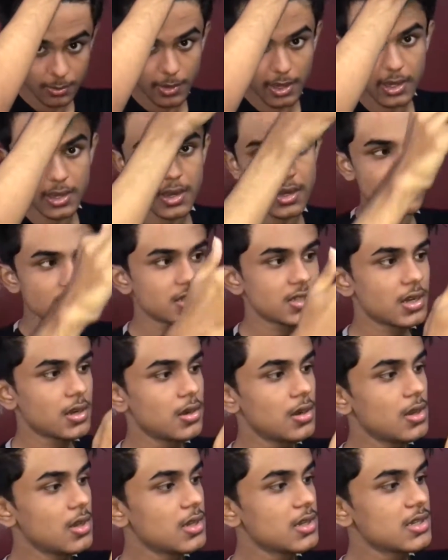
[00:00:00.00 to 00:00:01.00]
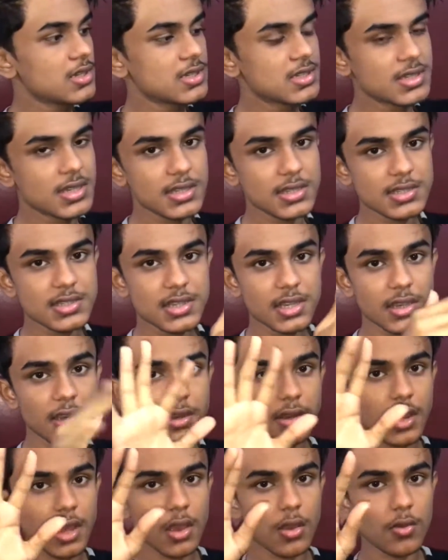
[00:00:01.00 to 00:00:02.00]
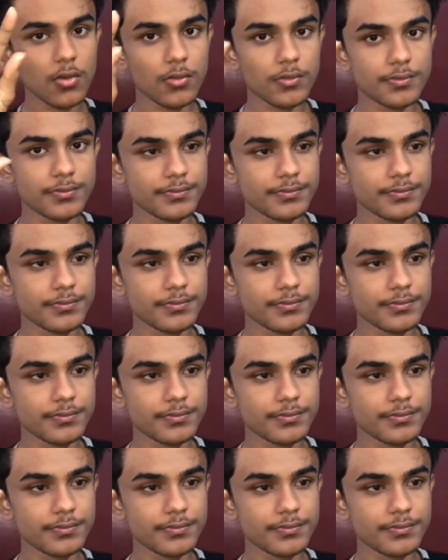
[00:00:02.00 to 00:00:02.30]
My hands are still sticky now.